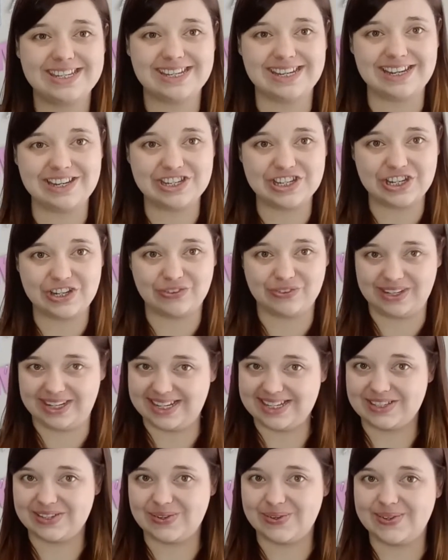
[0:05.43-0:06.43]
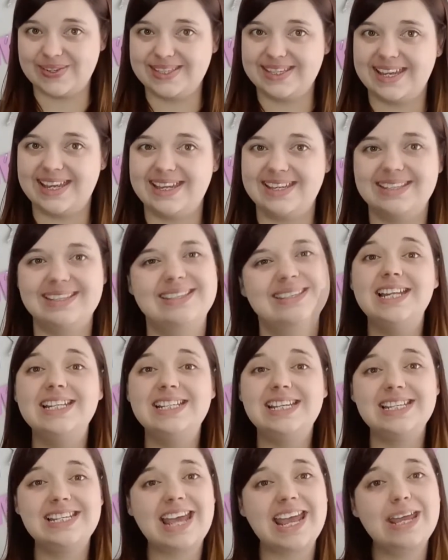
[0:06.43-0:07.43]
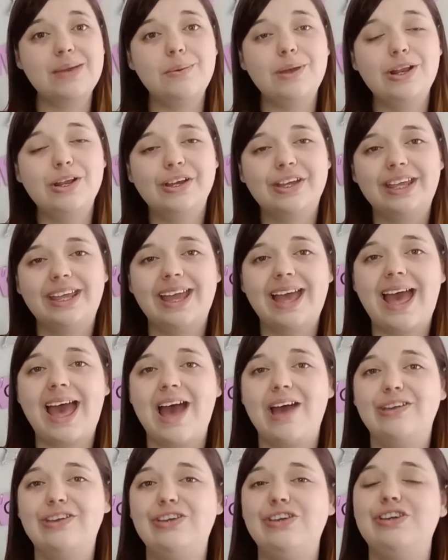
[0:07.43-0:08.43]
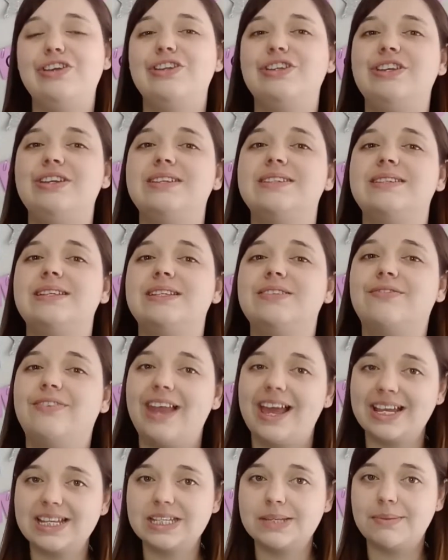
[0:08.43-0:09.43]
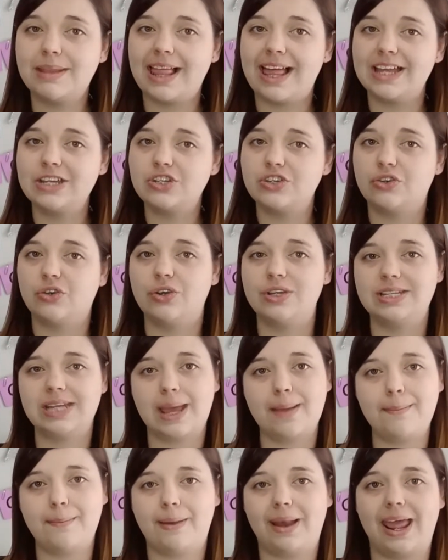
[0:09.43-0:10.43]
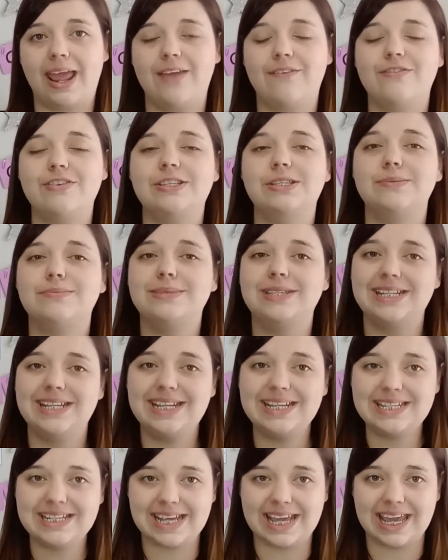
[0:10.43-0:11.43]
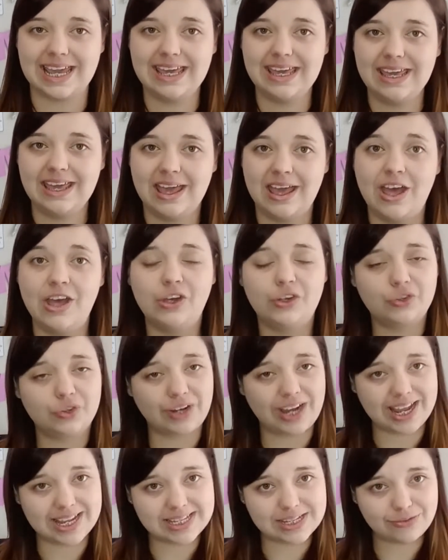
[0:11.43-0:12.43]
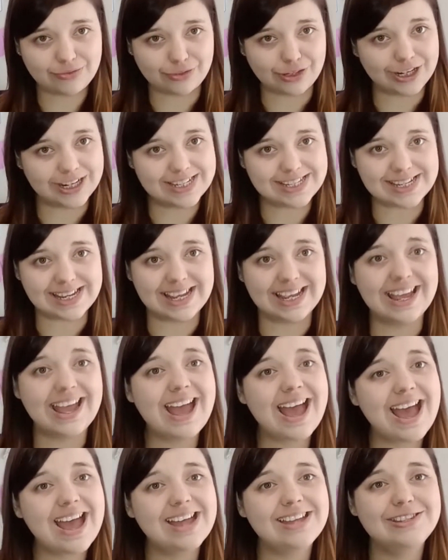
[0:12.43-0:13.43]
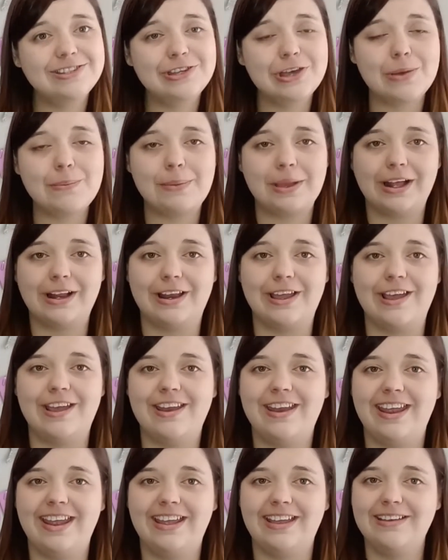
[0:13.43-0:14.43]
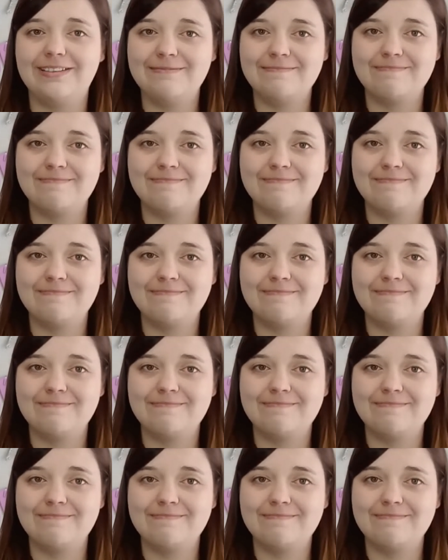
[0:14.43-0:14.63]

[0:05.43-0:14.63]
teaching resources. Today we're looking at how you can use this flexible astronaut template for some DT, creative writing, and topic learning.